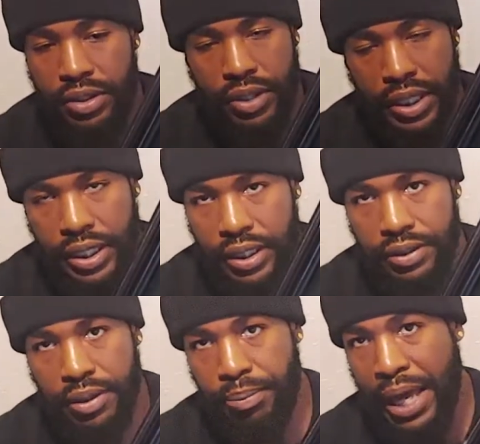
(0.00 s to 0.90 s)
you can get
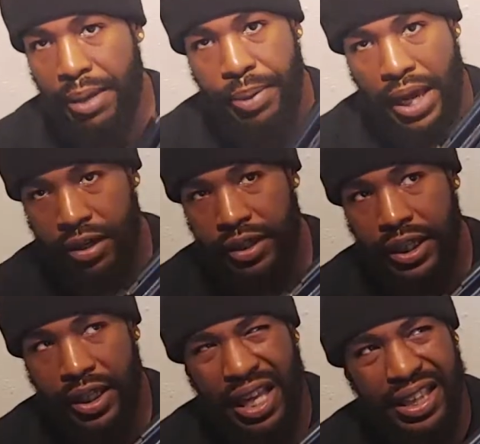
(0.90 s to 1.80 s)
the backpacker
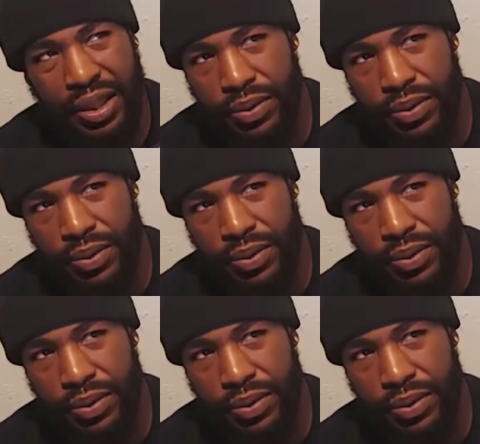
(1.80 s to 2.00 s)
kit. I think it